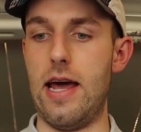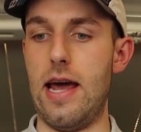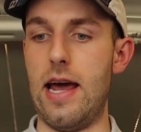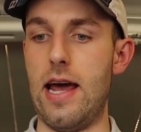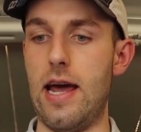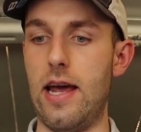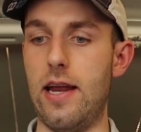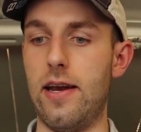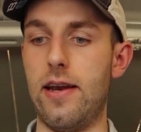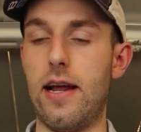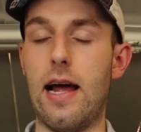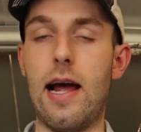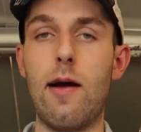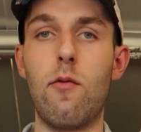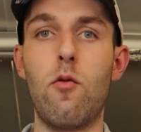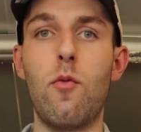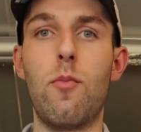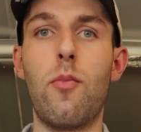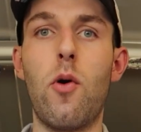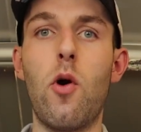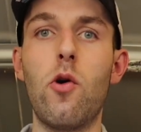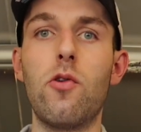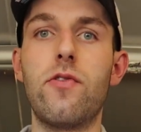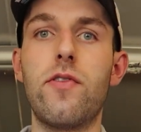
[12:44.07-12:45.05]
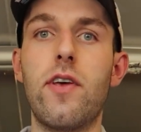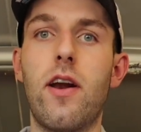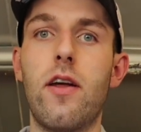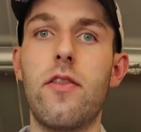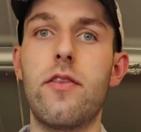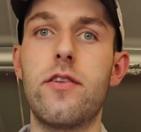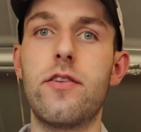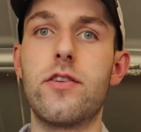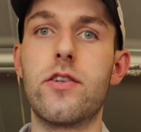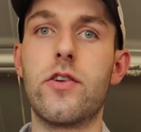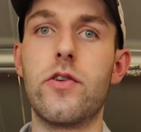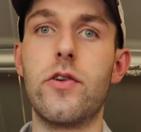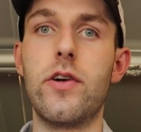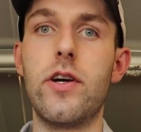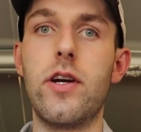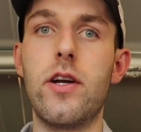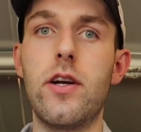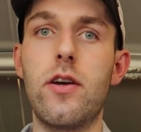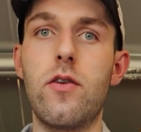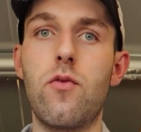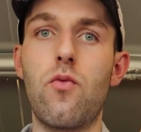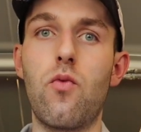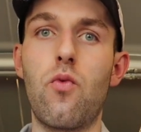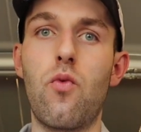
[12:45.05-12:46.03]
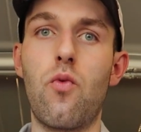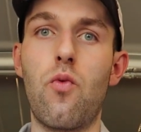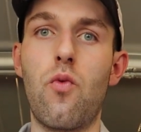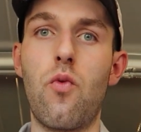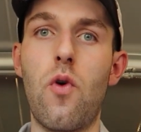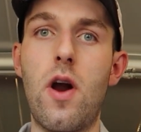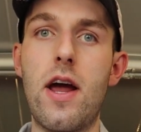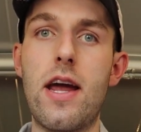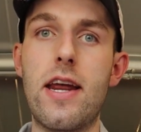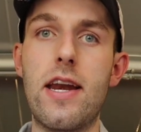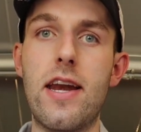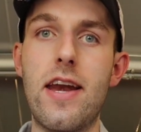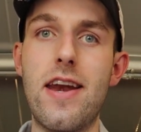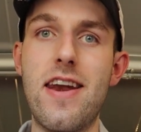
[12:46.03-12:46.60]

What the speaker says: and I will post that on the screen right